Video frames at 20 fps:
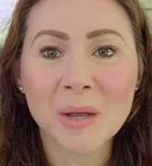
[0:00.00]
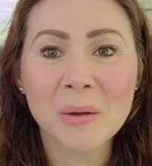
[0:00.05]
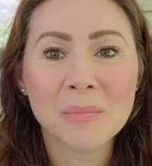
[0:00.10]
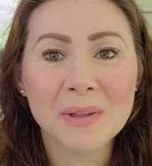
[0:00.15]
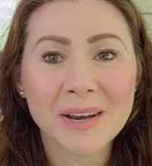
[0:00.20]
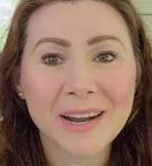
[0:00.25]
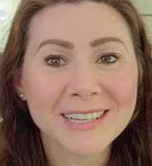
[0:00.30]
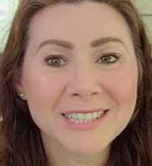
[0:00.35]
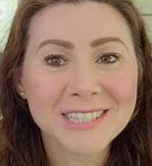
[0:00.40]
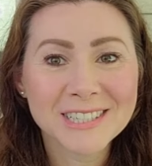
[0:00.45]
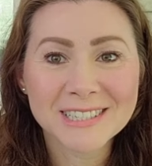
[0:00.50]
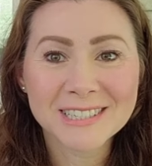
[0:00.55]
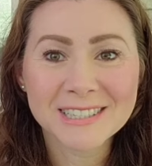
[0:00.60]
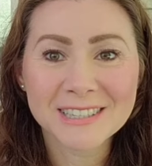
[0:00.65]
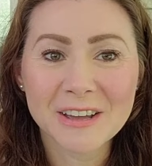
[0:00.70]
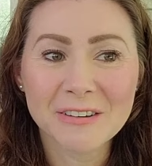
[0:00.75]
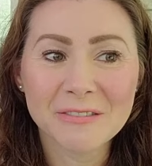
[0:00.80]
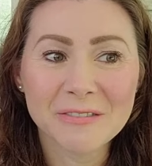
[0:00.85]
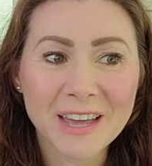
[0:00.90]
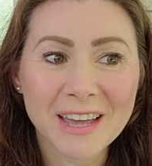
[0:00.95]
But I just
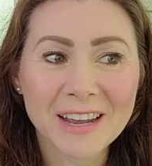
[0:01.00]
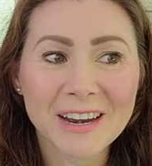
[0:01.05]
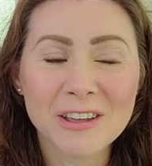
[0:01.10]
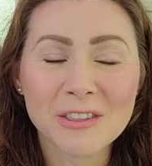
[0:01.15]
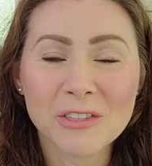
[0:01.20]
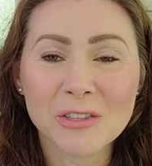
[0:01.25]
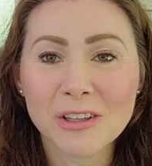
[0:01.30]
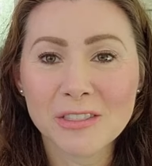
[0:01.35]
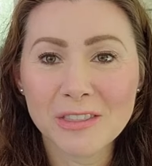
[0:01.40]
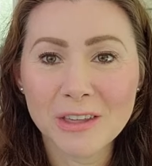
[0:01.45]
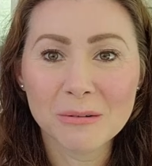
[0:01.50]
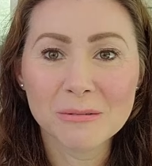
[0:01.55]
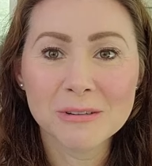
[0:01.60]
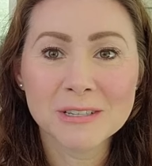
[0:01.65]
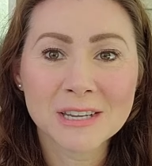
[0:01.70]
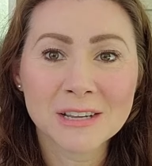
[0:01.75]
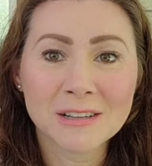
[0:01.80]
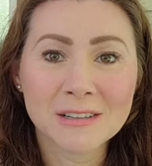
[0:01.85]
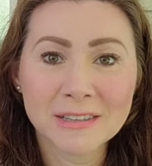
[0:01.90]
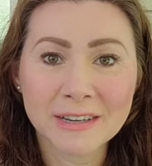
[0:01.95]
love that. I thought that
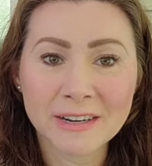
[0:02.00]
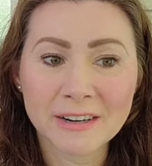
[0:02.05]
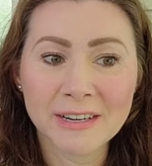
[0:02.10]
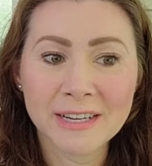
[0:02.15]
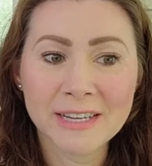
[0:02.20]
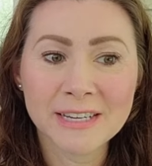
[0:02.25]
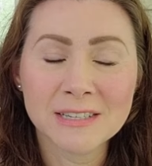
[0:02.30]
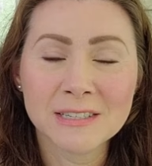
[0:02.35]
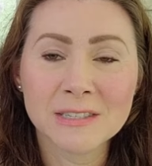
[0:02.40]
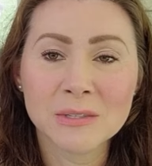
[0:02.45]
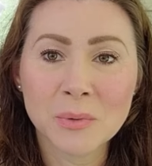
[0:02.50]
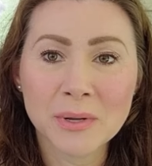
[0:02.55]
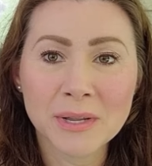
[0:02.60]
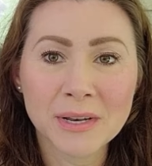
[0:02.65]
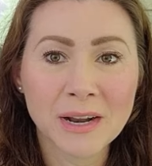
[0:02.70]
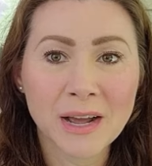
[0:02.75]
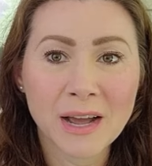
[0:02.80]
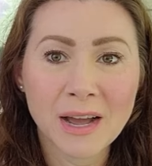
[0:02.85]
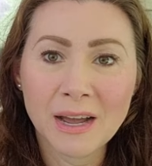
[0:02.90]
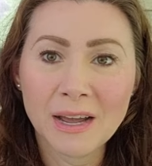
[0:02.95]
was hilarious
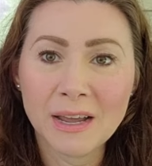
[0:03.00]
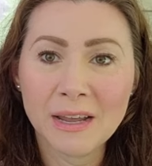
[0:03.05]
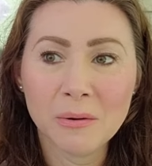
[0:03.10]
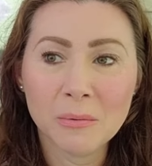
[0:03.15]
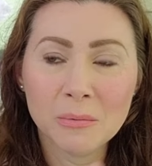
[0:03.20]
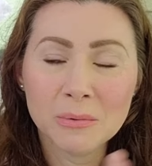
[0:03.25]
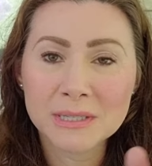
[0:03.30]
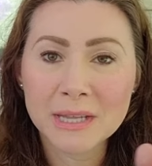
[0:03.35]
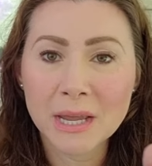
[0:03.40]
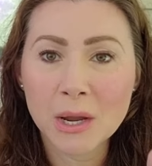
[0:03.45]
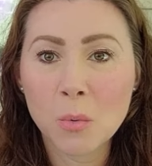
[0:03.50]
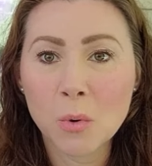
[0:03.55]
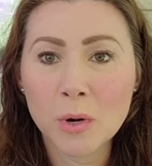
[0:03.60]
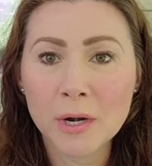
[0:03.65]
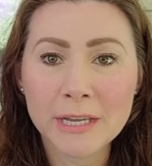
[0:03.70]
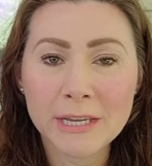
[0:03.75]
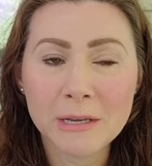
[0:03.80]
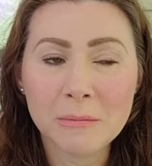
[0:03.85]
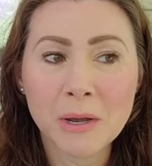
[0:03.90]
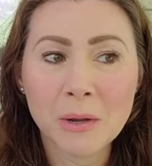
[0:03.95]
when I was like
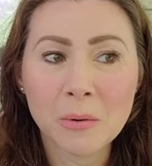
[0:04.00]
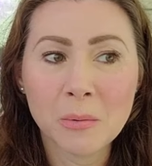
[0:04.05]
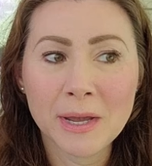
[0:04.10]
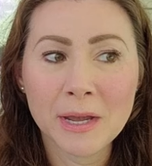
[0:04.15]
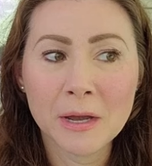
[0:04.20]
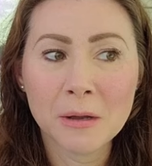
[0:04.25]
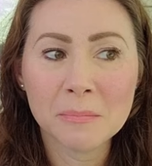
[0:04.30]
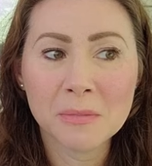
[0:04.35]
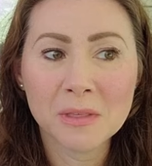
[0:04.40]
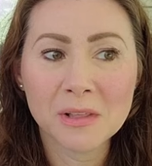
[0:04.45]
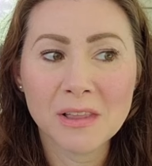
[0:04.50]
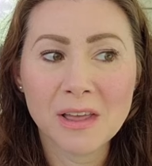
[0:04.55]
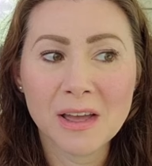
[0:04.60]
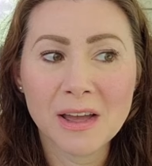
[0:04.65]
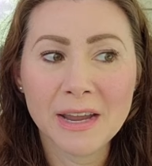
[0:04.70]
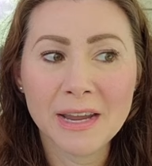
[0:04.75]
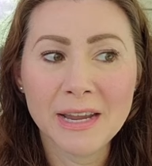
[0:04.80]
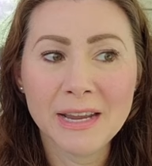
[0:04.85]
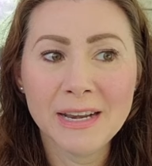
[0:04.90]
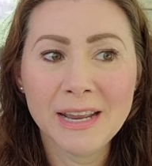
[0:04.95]
working my way up the
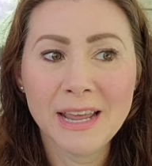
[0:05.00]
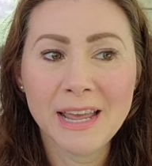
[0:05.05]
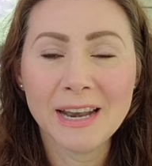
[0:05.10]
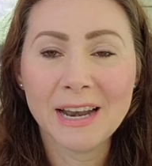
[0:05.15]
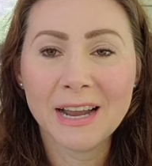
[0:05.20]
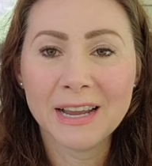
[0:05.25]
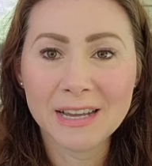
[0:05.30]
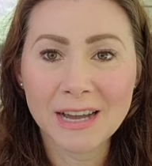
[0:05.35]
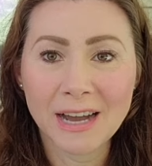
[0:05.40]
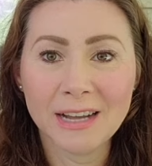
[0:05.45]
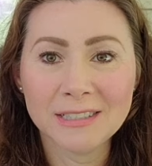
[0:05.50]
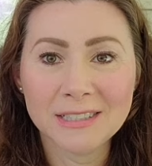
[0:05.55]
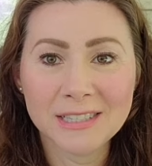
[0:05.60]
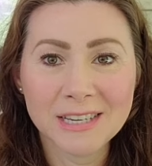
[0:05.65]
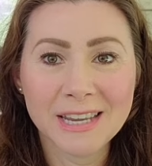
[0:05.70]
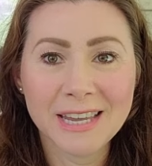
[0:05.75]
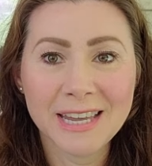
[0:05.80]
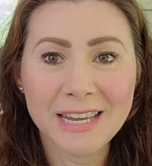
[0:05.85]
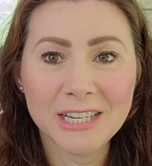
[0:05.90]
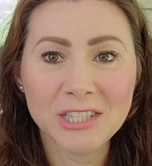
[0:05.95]
line and I got
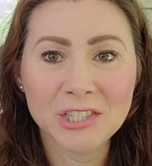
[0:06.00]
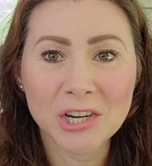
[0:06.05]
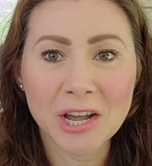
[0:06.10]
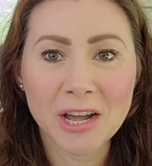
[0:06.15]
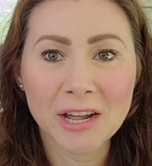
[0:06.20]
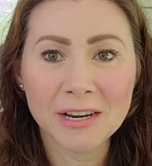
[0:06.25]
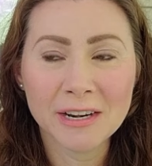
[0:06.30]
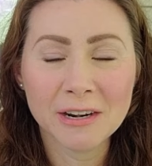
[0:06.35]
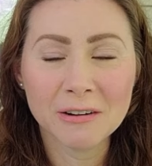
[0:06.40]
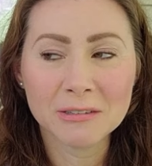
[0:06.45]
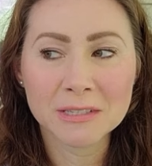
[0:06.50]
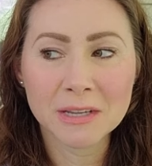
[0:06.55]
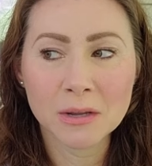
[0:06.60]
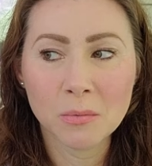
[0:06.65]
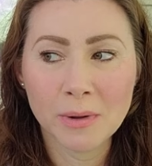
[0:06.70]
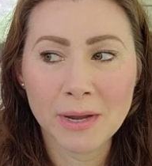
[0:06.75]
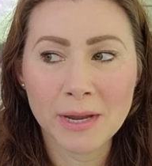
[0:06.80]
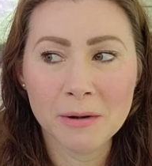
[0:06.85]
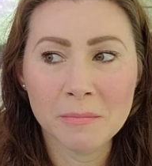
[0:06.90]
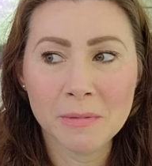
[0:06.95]
to King John and I was like,
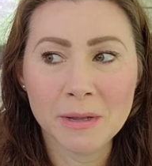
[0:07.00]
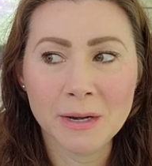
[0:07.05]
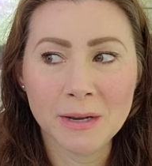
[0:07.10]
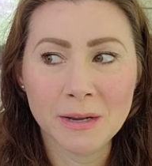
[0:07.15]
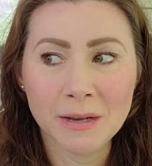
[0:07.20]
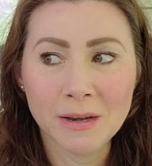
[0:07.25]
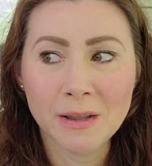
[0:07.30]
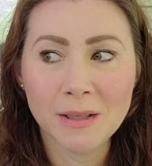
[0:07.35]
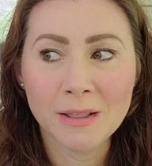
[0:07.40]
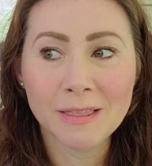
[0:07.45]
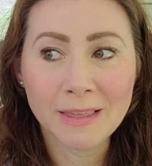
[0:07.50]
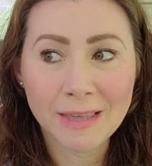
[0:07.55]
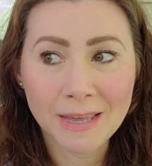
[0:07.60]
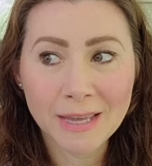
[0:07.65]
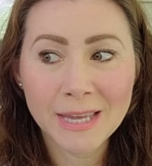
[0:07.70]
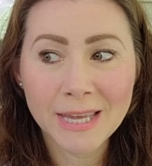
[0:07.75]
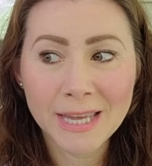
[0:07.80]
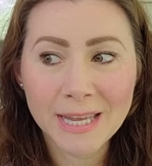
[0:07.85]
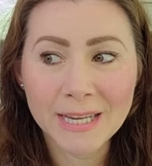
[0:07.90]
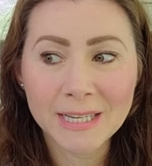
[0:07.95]
wait a minute, the
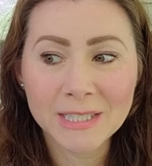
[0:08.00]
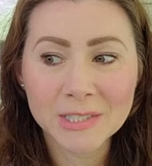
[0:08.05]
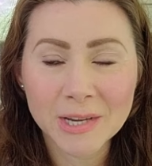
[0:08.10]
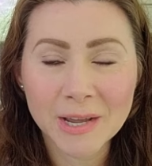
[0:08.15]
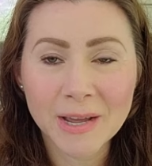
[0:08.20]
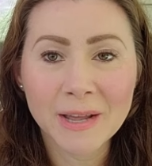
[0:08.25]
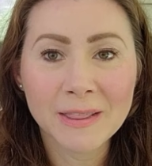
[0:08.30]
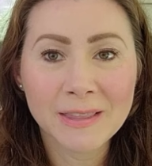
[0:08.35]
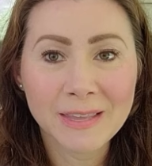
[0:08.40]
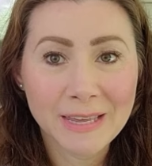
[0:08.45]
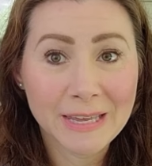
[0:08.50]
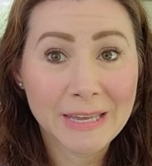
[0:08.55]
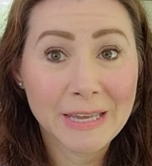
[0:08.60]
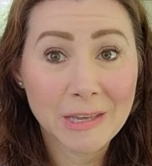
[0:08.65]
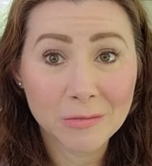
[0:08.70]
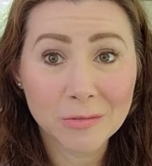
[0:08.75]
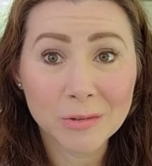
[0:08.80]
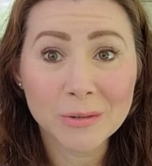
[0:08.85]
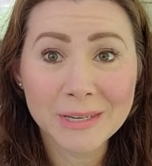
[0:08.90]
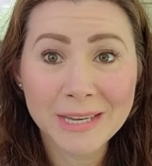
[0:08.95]
King John, the
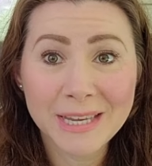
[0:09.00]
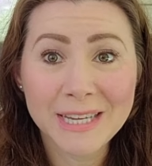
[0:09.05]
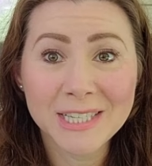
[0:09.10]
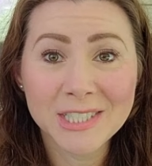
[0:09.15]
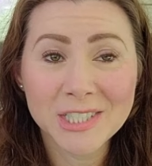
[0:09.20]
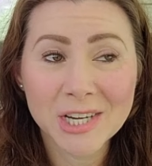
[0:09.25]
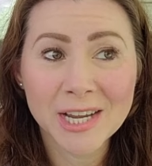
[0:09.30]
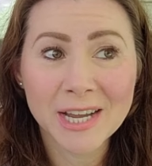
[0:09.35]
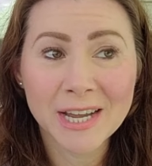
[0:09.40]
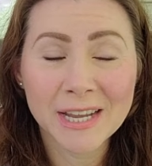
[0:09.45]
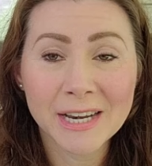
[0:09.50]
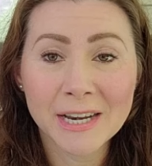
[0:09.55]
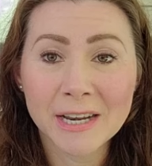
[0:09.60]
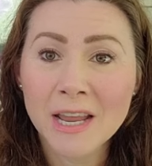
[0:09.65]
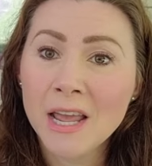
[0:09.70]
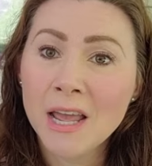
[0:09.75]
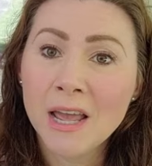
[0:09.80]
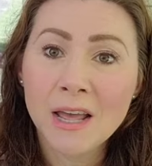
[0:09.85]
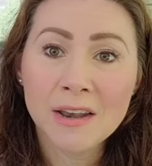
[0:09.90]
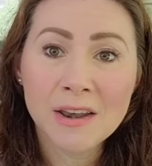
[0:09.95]
evil King John,
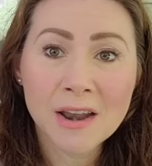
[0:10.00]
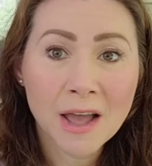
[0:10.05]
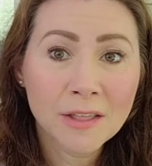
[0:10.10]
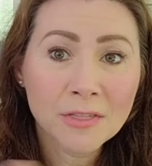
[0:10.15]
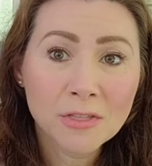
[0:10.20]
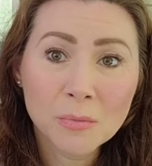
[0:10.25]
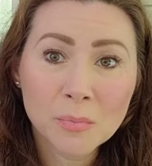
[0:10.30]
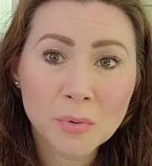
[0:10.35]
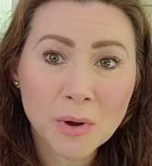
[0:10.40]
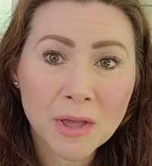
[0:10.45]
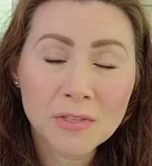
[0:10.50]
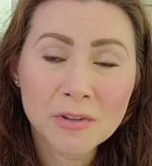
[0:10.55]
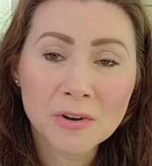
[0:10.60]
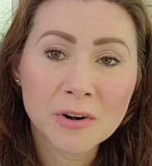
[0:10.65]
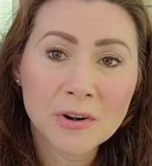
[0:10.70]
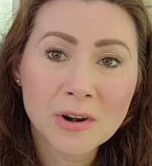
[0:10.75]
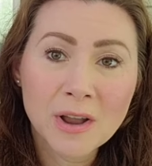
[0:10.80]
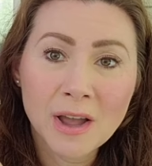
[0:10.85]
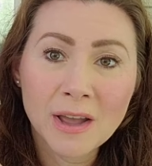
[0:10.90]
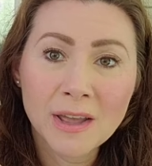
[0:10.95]
not the
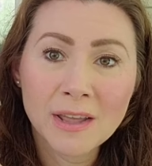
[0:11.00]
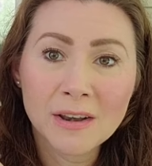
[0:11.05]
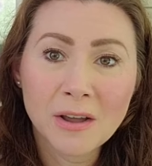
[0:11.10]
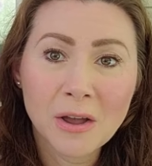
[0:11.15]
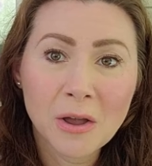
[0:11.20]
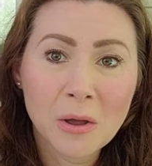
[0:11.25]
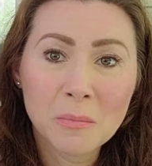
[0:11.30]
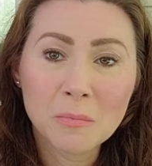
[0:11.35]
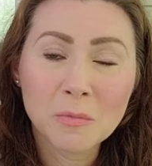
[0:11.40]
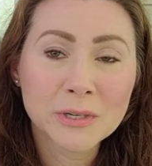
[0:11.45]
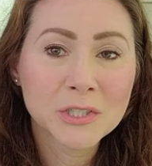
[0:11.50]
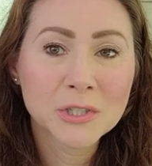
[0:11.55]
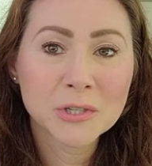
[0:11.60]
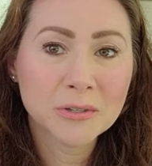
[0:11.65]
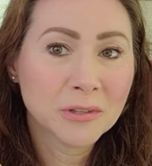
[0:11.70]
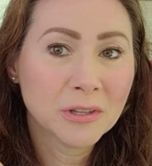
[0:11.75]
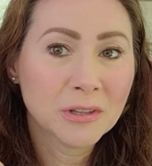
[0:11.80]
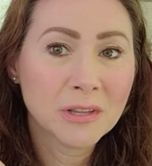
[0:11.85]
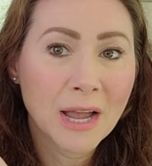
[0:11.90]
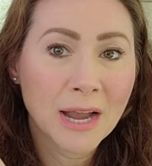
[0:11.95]
brother, not um,
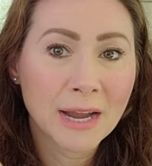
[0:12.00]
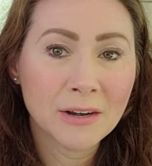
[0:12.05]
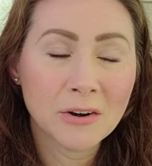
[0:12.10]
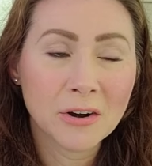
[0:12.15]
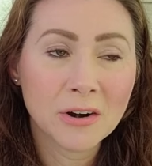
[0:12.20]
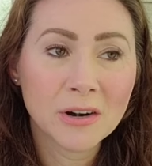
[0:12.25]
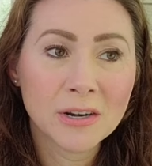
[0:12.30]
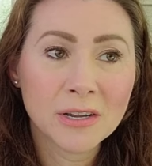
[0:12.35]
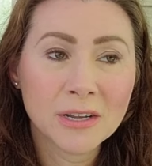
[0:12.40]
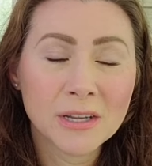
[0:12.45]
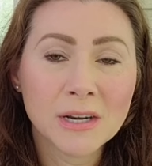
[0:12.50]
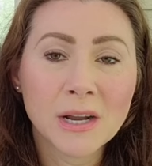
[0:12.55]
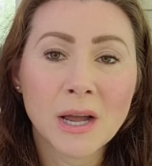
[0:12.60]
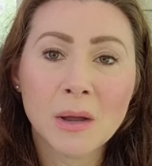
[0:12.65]
Richard the Lionhearted.